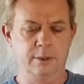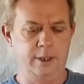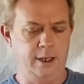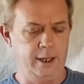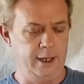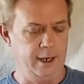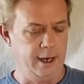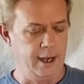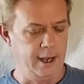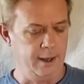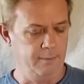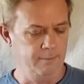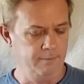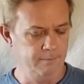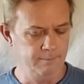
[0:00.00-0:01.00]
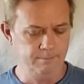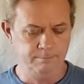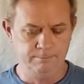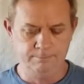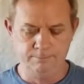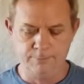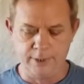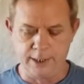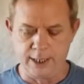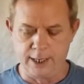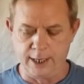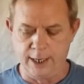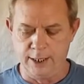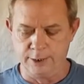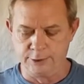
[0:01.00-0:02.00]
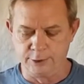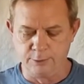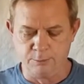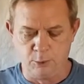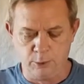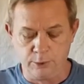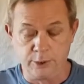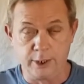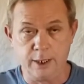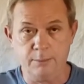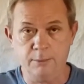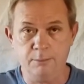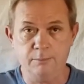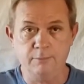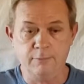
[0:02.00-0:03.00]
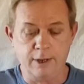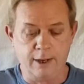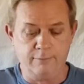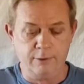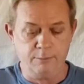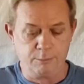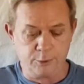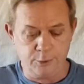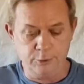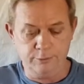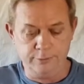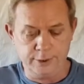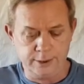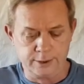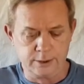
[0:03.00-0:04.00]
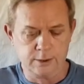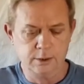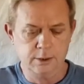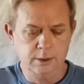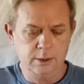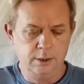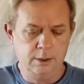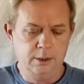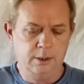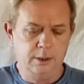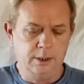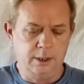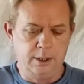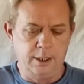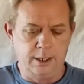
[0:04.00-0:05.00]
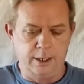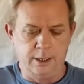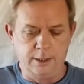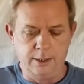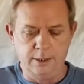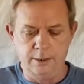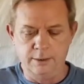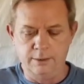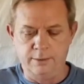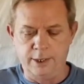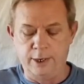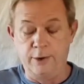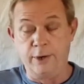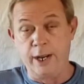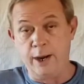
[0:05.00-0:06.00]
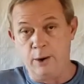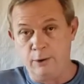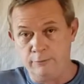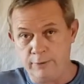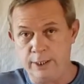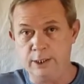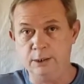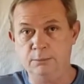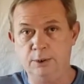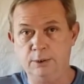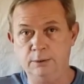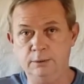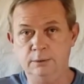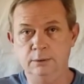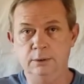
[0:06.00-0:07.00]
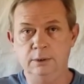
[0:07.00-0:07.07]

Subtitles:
and I think I got it to the point that I've improved it. and they are now available.